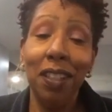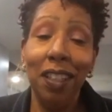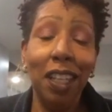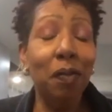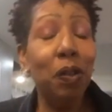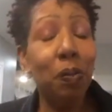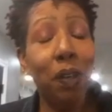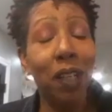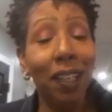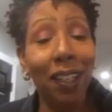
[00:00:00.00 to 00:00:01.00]
it was
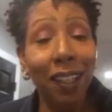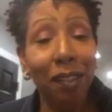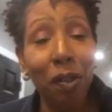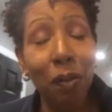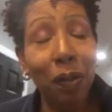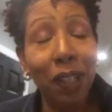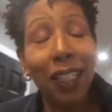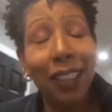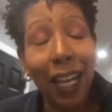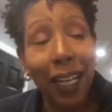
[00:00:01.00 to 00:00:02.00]
pretty good. We were pretty
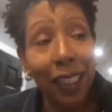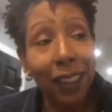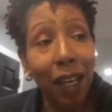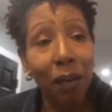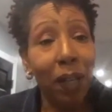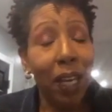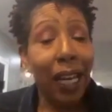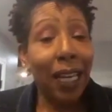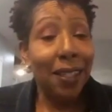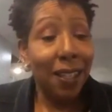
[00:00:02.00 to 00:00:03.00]
excited that we had
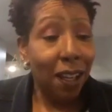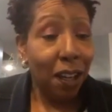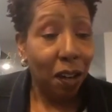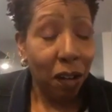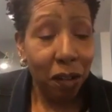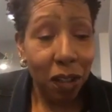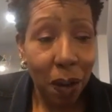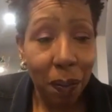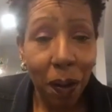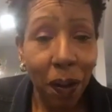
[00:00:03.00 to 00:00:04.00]
iced tea and cocoa
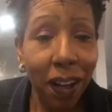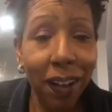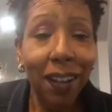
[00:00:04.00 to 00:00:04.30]
jump on.